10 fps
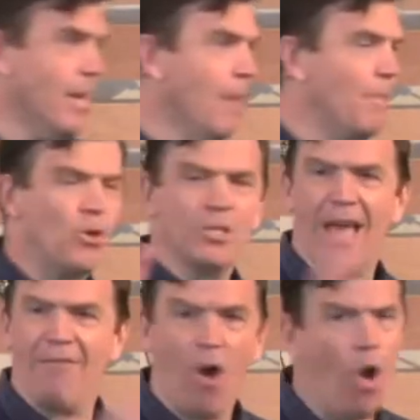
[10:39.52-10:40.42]
because they
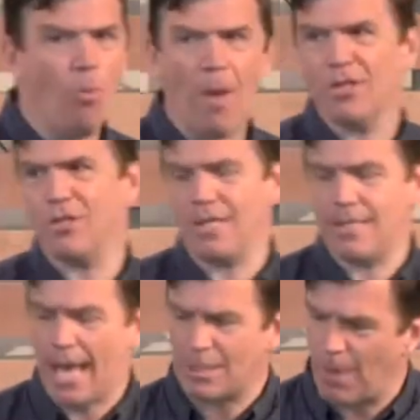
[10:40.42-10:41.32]
have a whole bunch of their
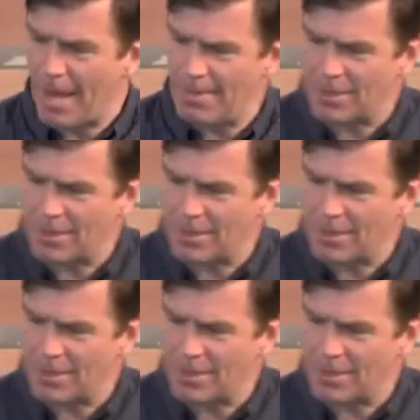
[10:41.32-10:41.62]
tax payments